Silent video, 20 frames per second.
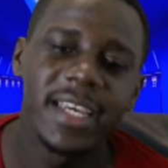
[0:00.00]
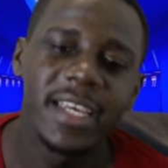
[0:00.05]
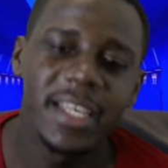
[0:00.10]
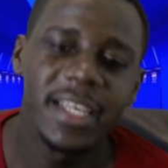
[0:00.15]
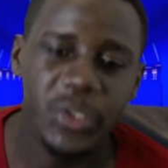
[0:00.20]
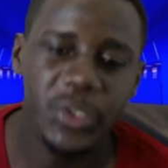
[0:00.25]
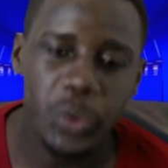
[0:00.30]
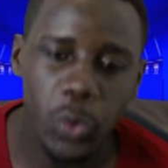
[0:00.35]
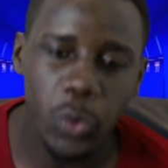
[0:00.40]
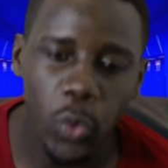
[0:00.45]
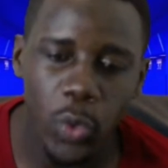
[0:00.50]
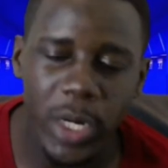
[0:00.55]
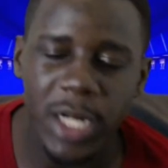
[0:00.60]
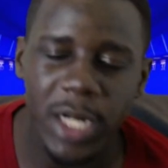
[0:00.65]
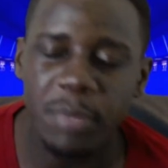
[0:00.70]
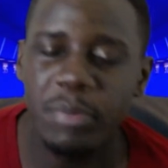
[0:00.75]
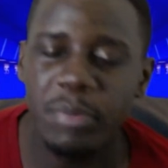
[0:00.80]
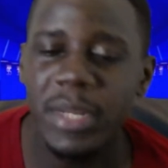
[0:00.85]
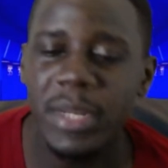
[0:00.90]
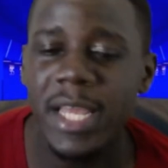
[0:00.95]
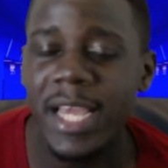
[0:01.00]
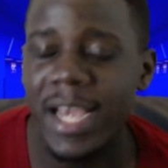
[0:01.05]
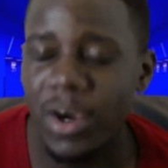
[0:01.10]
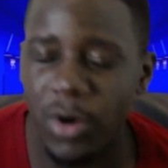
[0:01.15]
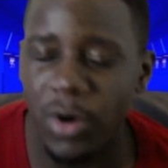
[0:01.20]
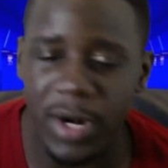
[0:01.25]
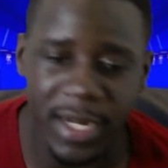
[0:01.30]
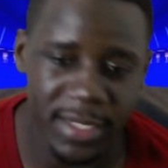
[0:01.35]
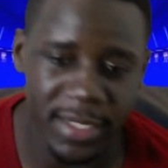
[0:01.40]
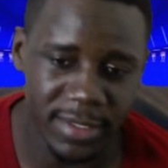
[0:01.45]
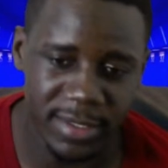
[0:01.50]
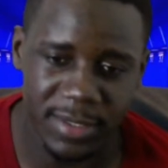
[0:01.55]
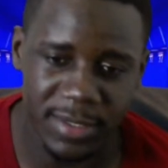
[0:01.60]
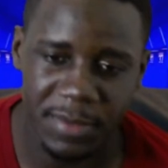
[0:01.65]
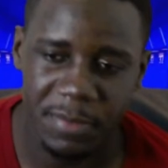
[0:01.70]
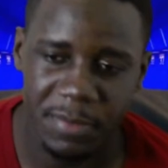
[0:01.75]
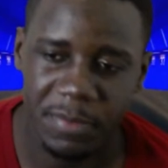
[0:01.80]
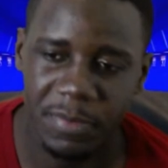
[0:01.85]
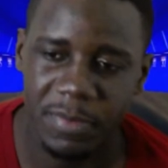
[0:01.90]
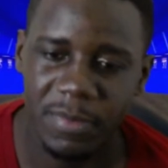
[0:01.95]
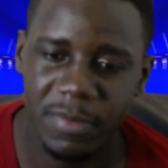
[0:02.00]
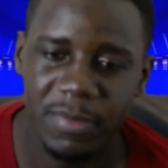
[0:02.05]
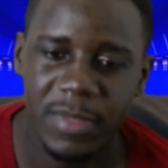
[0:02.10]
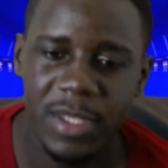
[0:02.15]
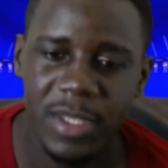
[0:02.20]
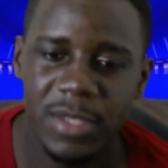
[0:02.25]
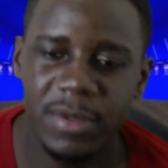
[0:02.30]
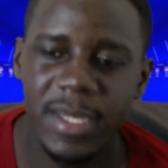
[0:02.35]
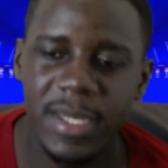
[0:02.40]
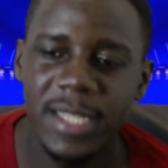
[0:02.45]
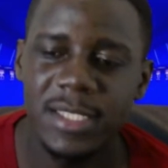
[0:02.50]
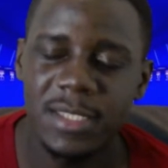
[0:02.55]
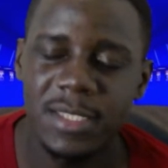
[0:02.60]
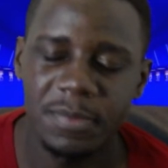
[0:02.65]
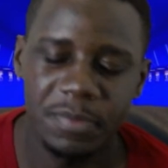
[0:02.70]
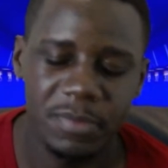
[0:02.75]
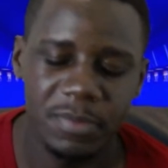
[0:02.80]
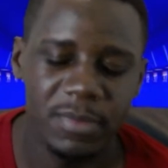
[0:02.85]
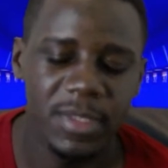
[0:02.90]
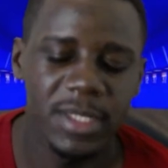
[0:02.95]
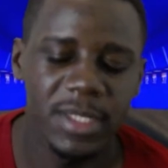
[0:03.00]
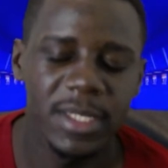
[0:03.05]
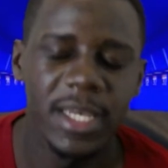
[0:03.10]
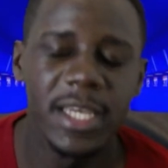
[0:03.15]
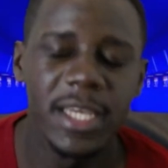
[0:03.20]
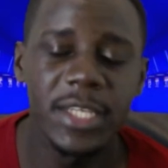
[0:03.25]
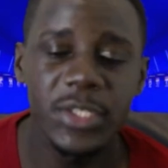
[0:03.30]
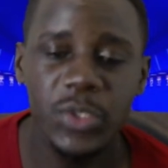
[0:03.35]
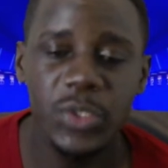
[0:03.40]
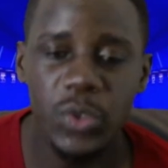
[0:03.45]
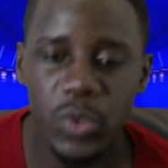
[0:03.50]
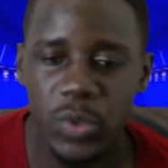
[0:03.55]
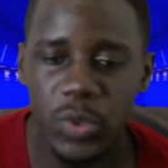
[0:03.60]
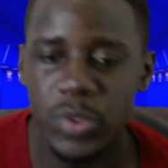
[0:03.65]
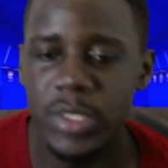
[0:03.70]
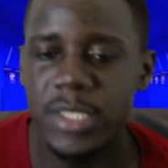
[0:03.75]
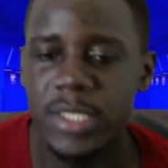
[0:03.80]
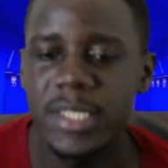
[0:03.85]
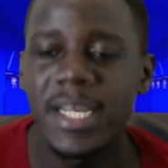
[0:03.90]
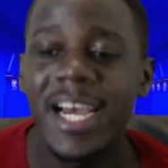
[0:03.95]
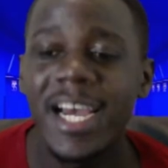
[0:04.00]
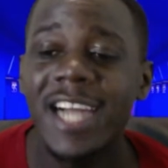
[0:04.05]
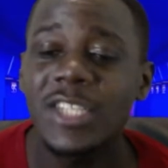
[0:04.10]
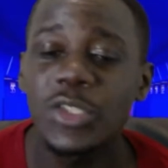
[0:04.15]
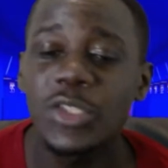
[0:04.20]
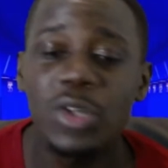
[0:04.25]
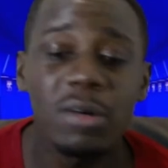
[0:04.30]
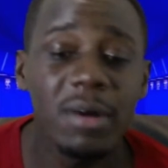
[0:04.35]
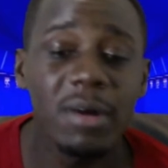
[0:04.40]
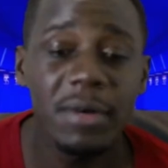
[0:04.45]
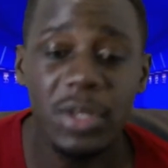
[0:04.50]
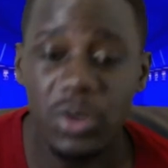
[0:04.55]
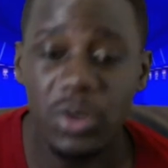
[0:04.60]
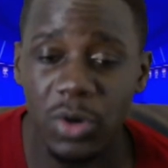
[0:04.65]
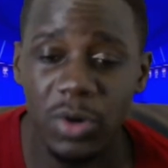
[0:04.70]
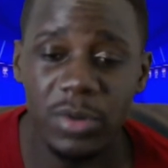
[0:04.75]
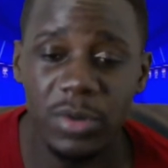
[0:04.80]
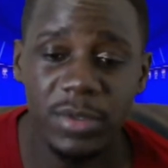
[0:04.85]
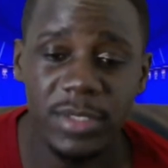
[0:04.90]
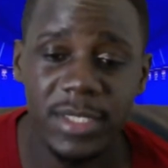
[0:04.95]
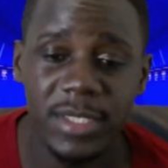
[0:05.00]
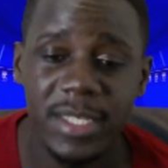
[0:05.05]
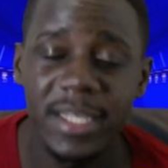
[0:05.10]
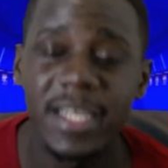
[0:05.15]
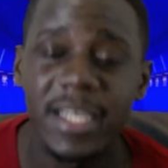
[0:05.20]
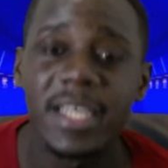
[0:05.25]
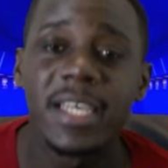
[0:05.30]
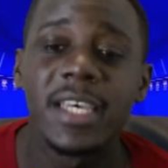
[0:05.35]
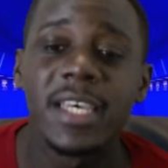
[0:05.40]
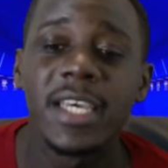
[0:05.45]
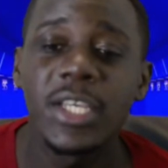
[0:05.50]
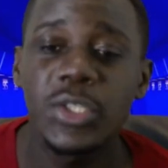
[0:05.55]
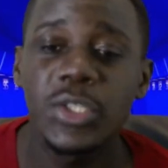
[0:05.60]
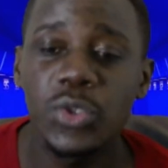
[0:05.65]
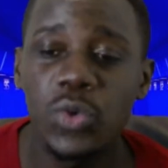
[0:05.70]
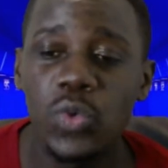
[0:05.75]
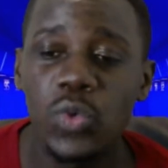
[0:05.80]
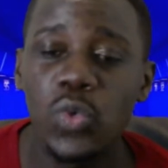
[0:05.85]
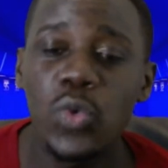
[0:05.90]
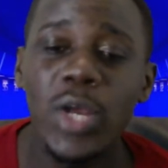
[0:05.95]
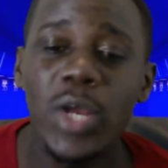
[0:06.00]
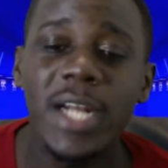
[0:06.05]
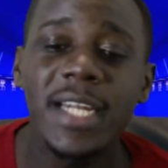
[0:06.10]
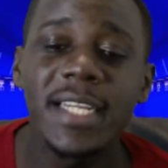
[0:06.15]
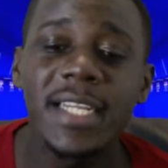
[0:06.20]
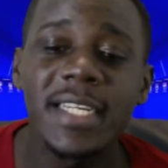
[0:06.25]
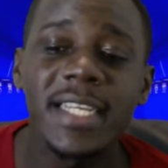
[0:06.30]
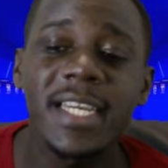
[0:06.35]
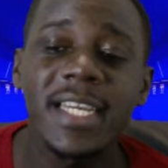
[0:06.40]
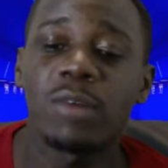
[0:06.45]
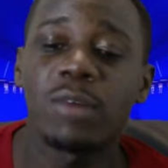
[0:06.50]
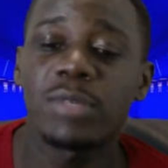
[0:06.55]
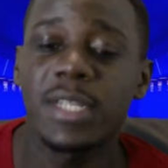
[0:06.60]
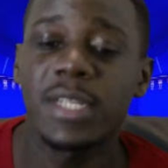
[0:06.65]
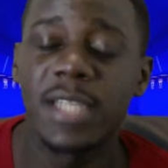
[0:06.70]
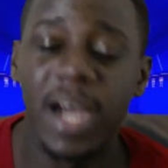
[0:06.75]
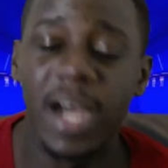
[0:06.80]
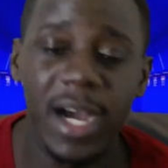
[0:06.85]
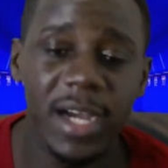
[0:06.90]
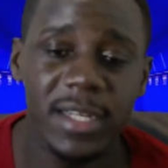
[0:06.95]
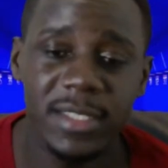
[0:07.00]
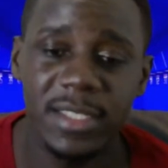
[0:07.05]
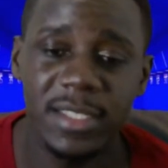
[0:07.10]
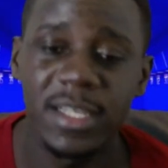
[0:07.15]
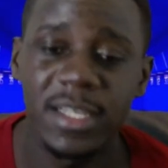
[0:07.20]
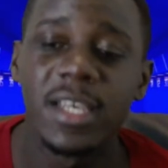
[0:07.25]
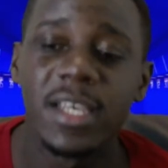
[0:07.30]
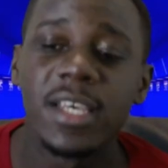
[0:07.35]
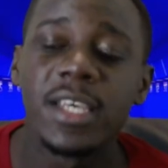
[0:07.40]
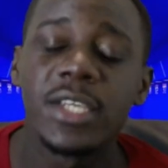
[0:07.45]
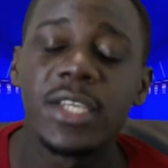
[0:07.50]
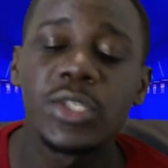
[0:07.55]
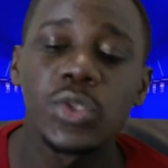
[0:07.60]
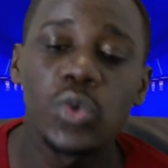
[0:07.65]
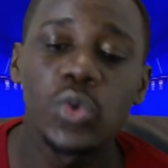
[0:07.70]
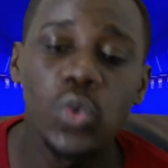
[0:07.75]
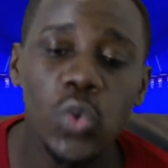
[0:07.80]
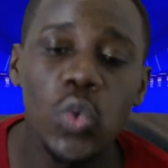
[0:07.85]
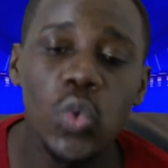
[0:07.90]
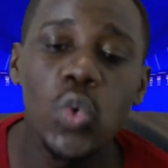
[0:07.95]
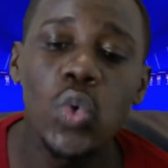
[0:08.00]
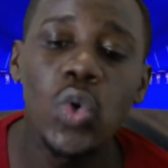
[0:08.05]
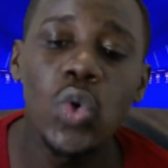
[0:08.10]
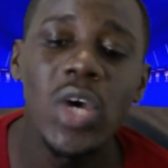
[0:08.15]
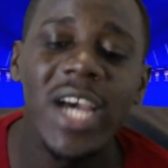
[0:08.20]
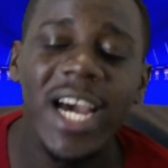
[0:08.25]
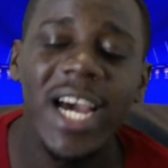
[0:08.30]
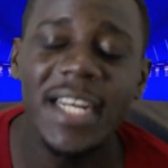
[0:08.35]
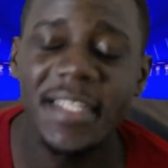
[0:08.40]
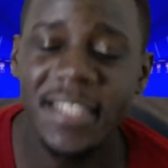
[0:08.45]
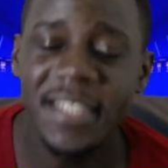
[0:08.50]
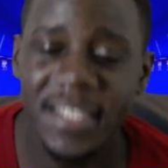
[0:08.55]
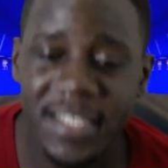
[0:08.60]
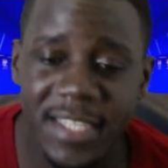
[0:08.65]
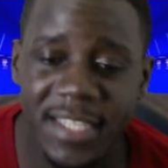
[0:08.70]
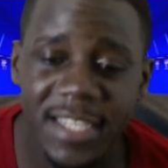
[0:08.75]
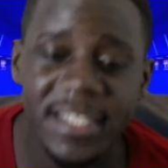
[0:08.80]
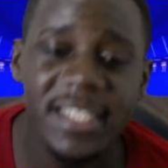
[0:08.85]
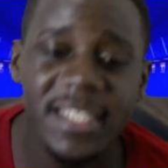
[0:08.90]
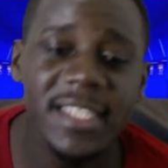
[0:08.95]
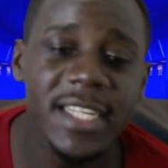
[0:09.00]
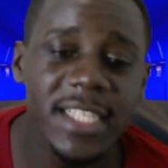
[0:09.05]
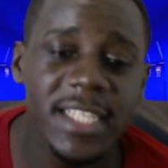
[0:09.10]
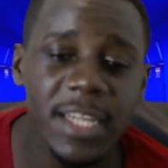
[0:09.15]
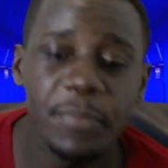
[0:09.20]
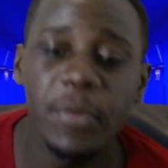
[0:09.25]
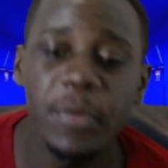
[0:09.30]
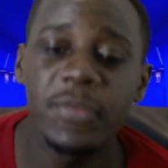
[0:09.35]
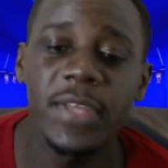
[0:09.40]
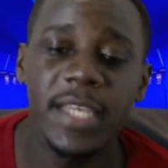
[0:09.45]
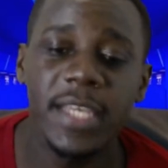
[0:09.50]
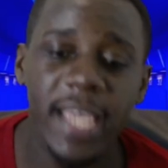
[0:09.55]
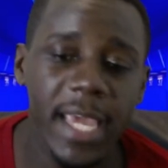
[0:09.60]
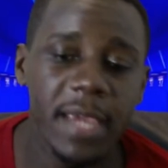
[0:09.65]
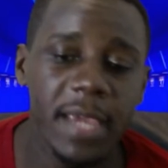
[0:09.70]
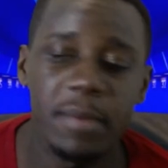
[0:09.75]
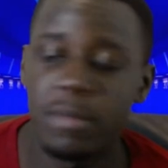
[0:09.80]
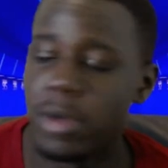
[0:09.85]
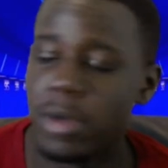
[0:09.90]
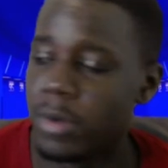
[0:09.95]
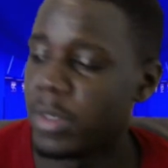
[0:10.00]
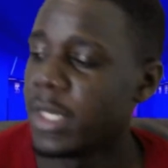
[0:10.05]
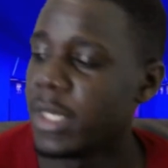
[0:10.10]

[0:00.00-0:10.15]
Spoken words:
He's good at bringing corners. You get? He's good at scoring goals. He's good at leading counter-attacks. He's good at dedicating the tempo of the game.